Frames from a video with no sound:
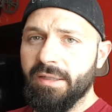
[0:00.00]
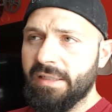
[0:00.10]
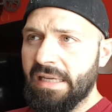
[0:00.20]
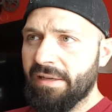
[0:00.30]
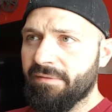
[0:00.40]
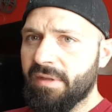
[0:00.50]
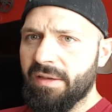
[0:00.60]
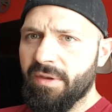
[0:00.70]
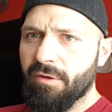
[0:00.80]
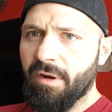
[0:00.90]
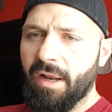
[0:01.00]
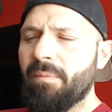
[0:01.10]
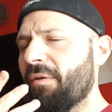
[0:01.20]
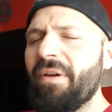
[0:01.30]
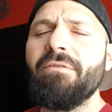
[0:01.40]
TV right now.
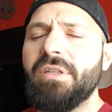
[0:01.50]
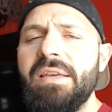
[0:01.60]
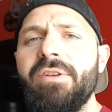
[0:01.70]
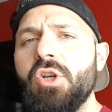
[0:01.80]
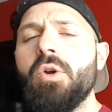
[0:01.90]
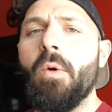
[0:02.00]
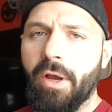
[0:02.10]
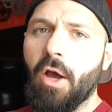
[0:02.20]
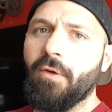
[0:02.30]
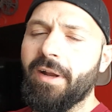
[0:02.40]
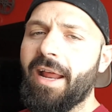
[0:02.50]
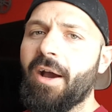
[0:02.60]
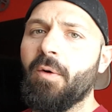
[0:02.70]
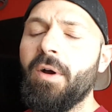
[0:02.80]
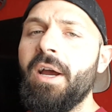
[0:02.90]
My favorite TV show going on right
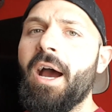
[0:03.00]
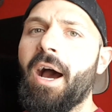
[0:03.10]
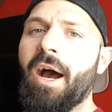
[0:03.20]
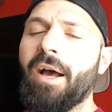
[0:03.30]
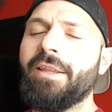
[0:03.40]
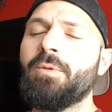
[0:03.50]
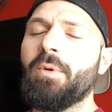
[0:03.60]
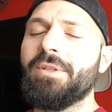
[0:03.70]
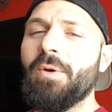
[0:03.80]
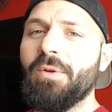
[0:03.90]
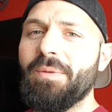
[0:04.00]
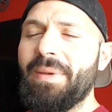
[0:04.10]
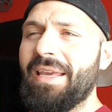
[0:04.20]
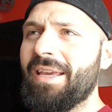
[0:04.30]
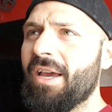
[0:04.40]
now. This one is going to
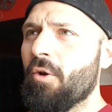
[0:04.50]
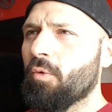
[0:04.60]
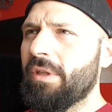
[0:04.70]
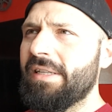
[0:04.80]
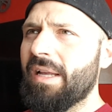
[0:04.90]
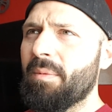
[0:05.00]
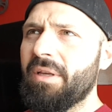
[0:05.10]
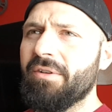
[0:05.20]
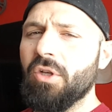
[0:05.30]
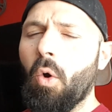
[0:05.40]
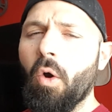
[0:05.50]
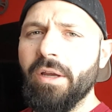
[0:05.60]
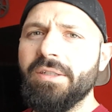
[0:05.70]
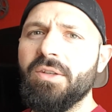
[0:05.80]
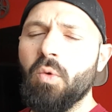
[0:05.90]
be released, I believe it's
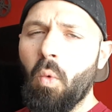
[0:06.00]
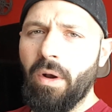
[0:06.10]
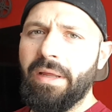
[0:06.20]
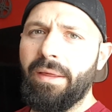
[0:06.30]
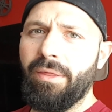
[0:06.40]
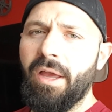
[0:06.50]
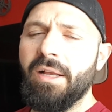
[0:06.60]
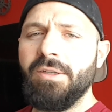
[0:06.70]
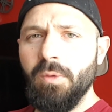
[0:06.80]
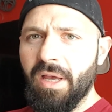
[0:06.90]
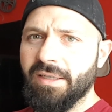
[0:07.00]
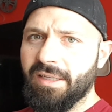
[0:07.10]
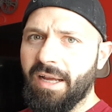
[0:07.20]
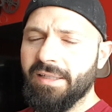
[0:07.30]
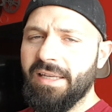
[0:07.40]
August 20th,
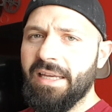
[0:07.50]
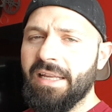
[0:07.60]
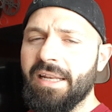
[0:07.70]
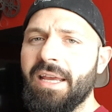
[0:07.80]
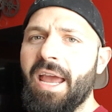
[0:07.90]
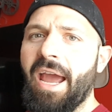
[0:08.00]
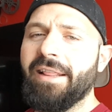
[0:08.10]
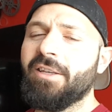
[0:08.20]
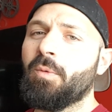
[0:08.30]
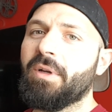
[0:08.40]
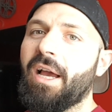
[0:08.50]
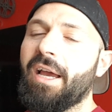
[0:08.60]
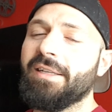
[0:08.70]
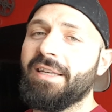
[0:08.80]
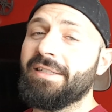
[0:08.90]
2019, and this one,
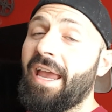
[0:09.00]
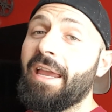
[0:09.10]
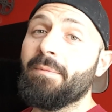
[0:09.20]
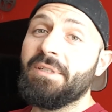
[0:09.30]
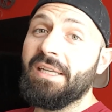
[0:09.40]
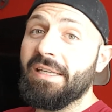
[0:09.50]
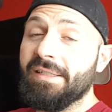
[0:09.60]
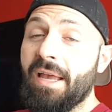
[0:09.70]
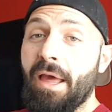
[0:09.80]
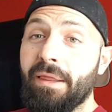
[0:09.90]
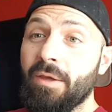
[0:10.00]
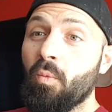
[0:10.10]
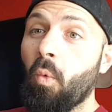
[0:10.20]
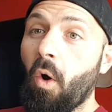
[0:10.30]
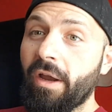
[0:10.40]
guys, is AMC's The
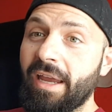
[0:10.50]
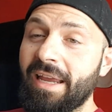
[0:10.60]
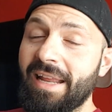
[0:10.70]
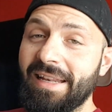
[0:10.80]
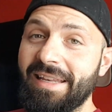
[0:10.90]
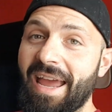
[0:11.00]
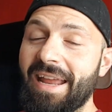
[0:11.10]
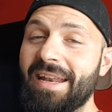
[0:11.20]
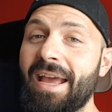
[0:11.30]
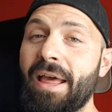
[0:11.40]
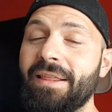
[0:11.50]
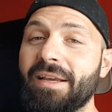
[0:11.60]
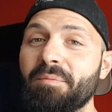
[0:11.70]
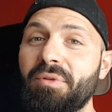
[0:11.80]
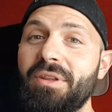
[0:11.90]
Walking Dead, the
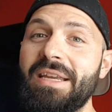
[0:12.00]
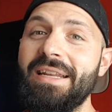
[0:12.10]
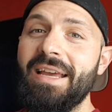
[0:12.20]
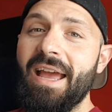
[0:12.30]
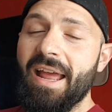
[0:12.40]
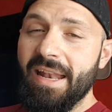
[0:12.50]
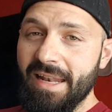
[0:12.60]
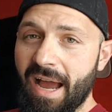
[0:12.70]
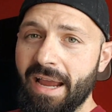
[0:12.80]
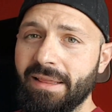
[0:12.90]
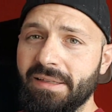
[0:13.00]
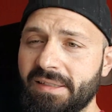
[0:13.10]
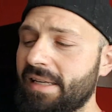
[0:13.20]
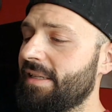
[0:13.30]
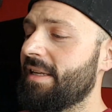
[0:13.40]
complete 9th
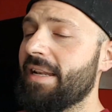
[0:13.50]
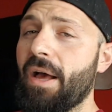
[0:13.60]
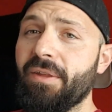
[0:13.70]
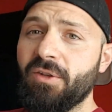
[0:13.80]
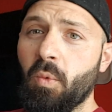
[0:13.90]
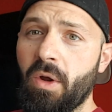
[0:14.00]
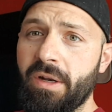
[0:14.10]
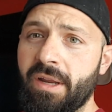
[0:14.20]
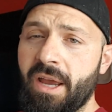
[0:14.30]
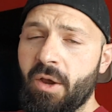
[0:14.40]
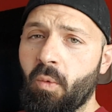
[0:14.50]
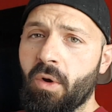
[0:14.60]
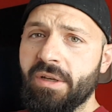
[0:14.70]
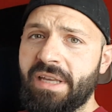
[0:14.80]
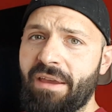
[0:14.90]
season. Now, this one
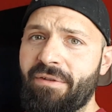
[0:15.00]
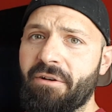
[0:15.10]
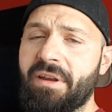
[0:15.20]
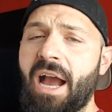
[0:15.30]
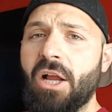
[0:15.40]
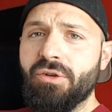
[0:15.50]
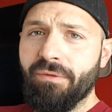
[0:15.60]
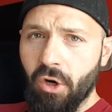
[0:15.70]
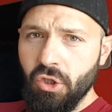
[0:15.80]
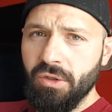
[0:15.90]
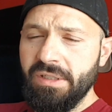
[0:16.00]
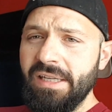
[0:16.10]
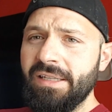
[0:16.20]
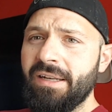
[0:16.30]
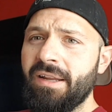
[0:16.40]
was a very controversial
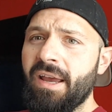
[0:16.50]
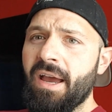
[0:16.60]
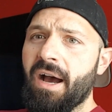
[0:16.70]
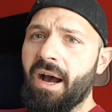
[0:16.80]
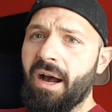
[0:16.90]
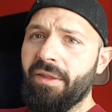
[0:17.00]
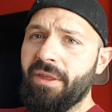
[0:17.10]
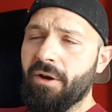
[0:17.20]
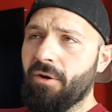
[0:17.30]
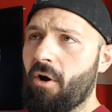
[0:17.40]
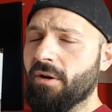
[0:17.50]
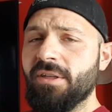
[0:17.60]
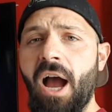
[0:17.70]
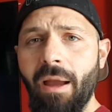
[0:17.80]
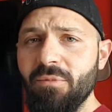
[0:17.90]
season. There are
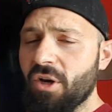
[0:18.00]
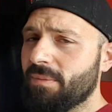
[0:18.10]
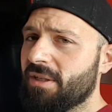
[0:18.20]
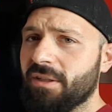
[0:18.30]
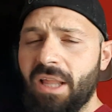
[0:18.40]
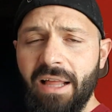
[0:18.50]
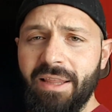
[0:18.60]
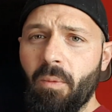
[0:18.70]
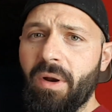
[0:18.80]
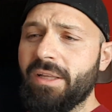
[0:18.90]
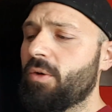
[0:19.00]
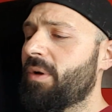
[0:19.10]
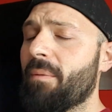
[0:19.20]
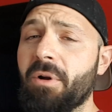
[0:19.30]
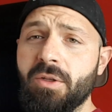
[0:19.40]
time jumps. There's a lot that went into
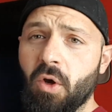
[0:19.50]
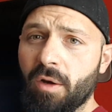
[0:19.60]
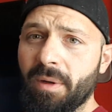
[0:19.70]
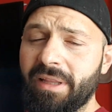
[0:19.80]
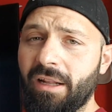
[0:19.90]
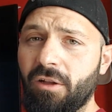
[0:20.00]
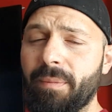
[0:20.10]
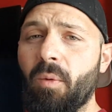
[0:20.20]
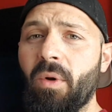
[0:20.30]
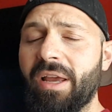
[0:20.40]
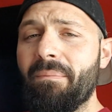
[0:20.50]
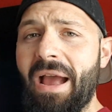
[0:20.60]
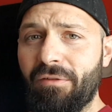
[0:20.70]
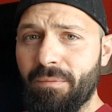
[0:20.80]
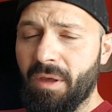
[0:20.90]
it. I'm going to talk about that a little bit when I get
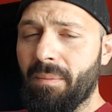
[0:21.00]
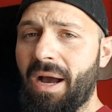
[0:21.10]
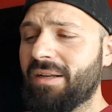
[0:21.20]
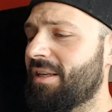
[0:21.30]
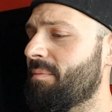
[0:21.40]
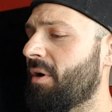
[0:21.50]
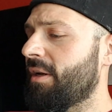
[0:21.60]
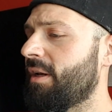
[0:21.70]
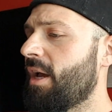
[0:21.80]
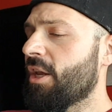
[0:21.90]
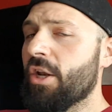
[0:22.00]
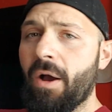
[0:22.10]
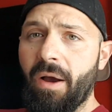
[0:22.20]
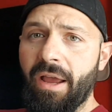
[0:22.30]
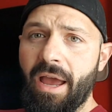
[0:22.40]
back from the unboxing, but you know
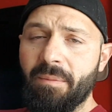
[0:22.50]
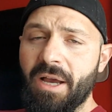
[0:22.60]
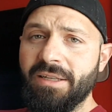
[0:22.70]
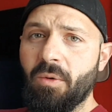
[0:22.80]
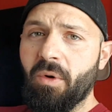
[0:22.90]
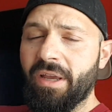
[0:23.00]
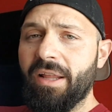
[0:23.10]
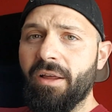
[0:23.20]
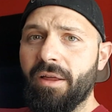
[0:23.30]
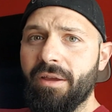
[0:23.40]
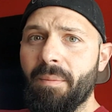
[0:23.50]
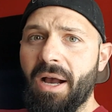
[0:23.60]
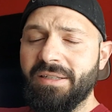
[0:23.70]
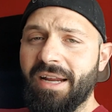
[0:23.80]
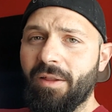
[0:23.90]
how I am, guys. I want to get the
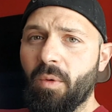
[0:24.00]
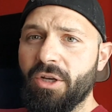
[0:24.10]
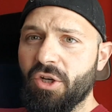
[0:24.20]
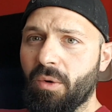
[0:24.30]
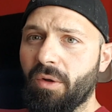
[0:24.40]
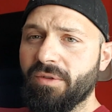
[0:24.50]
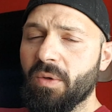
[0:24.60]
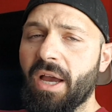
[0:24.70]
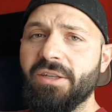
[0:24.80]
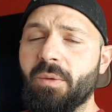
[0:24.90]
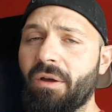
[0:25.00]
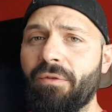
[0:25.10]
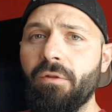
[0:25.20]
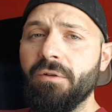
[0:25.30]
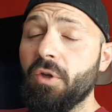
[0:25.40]
unboxing out of the way, show it off to you guys. So without
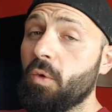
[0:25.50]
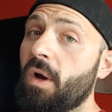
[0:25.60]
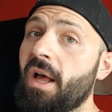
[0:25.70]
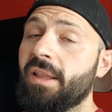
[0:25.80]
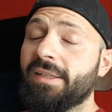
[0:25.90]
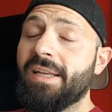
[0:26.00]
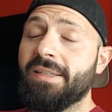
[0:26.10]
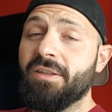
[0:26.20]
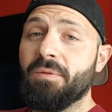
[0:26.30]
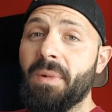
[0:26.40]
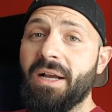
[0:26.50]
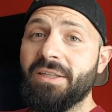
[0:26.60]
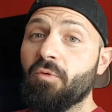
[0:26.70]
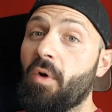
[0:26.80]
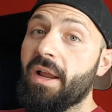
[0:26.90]
further ado, let's get to this
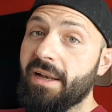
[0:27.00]
unboxing right